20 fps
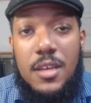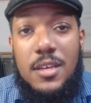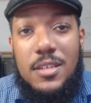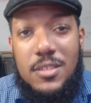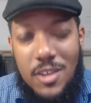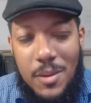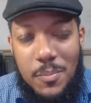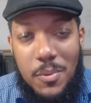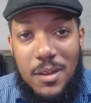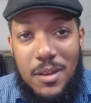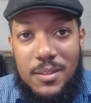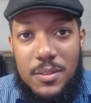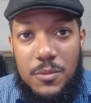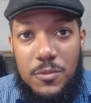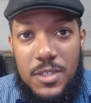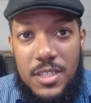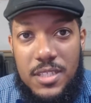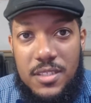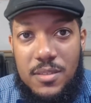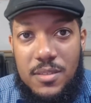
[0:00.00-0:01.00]
So I probably
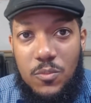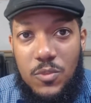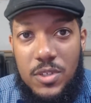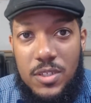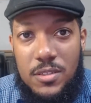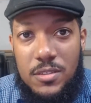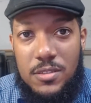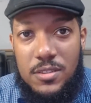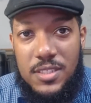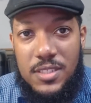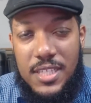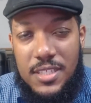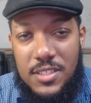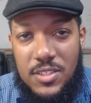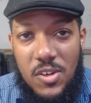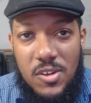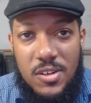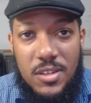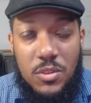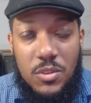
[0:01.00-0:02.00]
want some windows that
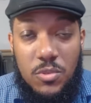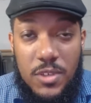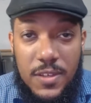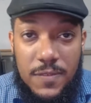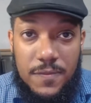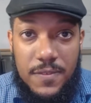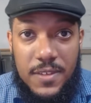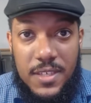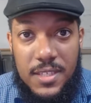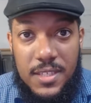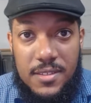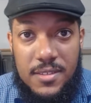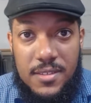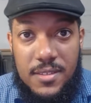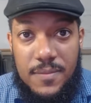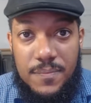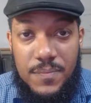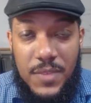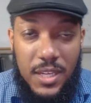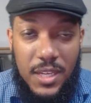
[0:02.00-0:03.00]
start at 3 feet
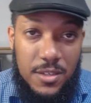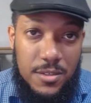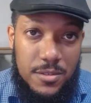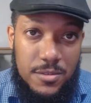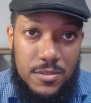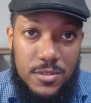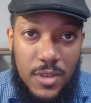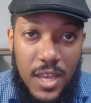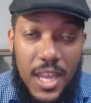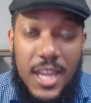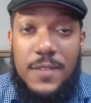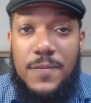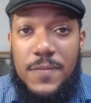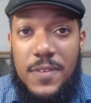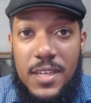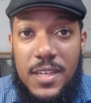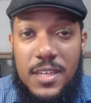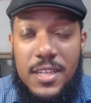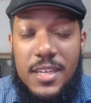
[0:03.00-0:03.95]
that go to 8 feet,